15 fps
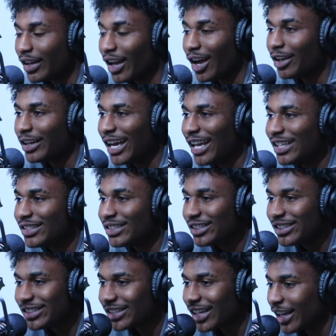Nah, Dallas,
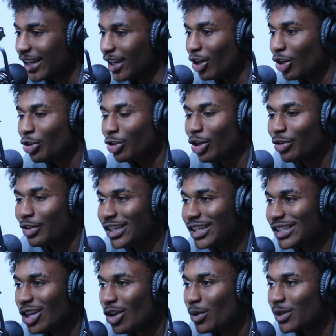it's just like, I don't know.
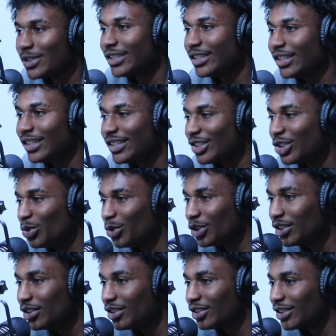Niggas don't want to see niggas do
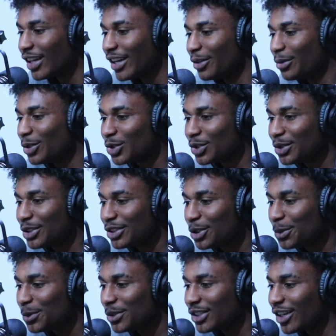good. Like, what's what's
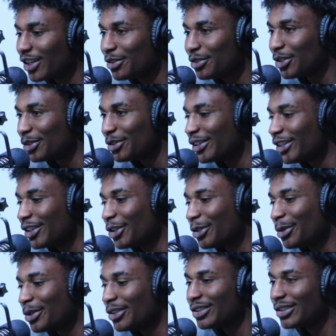up with y'all? I don't know. They
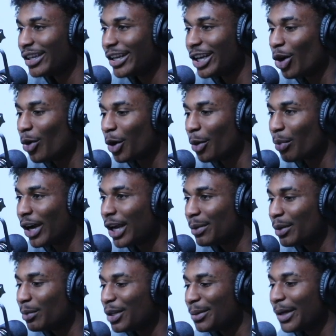don't want to. They don't want to
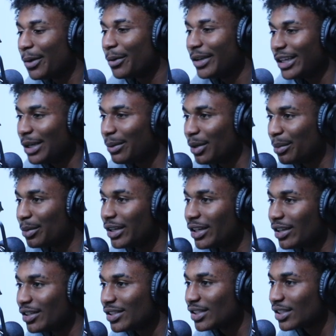brand people up. They want to keep people
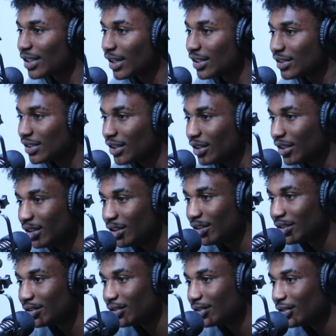down. This is just how the city
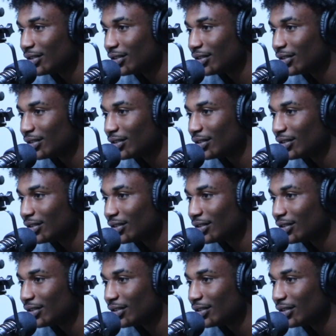is.